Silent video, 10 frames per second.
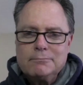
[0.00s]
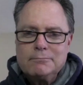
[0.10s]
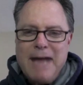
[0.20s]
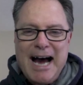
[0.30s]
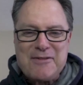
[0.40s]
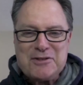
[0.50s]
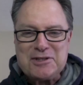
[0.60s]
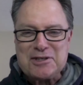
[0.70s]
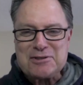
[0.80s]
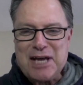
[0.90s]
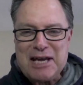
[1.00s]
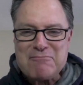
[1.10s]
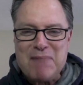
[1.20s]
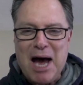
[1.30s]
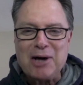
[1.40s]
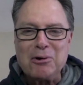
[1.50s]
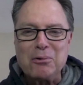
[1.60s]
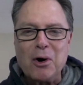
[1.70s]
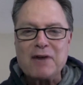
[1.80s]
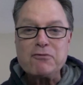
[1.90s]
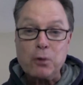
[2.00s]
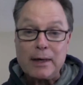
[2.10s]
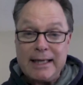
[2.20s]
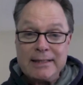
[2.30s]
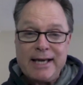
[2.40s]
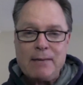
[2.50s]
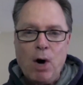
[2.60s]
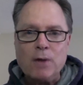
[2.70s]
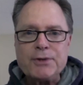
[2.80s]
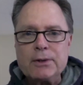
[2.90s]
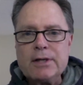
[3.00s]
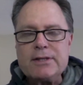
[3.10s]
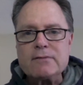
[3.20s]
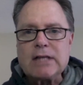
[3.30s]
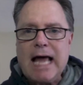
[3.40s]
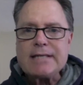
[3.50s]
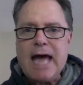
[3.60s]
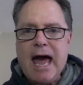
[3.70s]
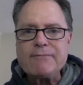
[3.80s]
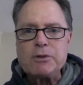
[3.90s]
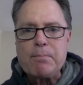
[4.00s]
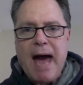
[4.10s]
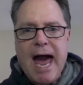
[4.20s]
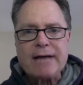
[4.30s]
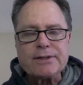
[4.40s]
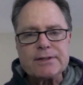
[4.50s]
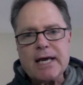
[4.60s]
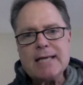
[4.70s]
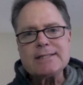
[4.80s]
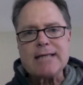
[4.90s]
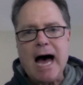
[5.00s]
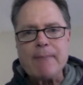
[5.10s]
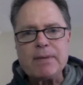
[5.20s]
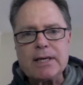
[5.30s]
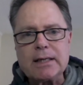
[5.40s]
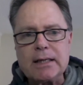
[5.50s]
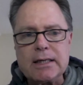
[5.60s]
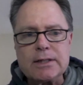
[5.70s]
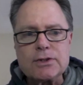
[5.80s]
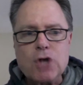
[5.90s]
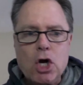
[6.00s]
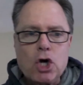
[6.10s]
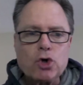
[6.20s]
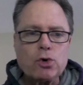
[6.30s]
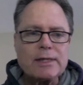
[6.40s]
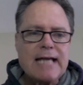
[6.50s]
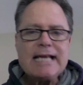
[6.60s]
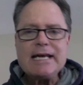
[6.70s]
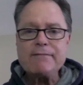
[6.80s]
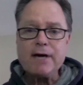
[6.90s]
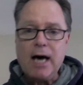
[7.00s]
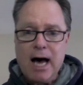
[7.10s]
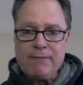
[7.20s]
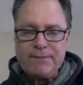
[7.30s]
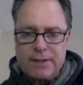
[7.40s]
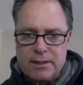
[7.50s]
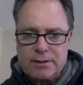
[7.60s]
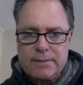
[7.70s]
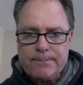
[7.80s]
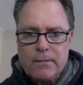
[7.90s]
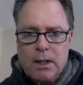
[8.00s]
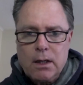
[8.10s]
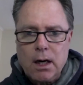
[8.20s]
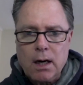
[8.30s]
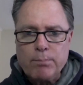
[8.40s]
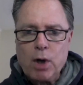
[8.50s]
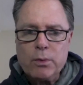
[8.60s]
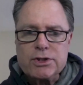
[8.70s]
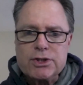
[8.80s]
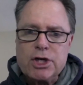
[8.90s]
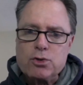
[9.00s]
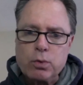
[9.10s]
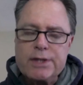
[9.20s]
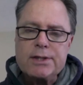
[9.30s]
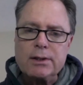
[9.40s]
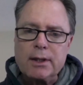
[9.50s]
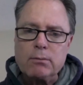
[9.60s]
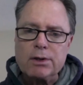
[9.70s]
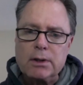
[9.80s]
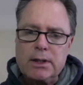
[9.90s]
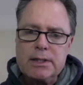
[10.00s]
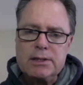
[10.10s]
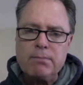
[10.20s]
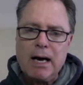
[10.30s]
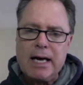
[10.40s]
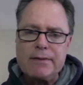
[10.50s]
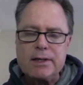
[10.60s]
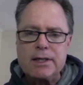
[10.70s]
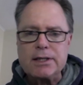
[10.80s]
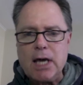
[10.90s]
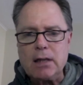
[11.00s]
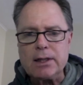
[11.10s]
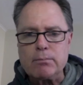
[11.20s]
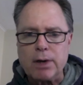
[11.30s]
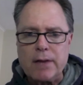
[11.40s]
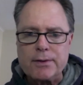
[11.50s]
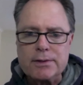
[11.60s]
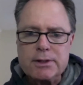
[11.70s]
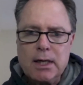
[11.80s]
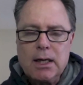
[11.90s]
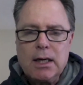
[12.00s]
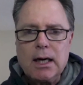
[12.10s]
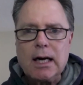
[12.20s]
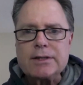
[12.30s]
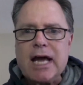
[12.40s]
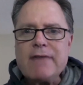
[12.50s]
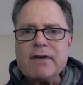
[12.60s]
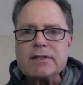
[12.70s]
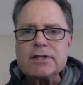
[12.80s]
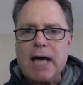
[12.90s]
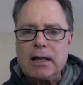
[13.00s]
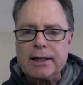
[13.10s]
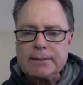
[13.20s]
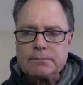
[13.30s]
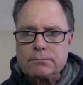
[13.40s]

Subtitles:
Hi, this is Dave McElroy for Income Alternatives. Glad to have you back. Today's topic is creative confidence. A book was just recently released by the Kelly brothers. David Kelly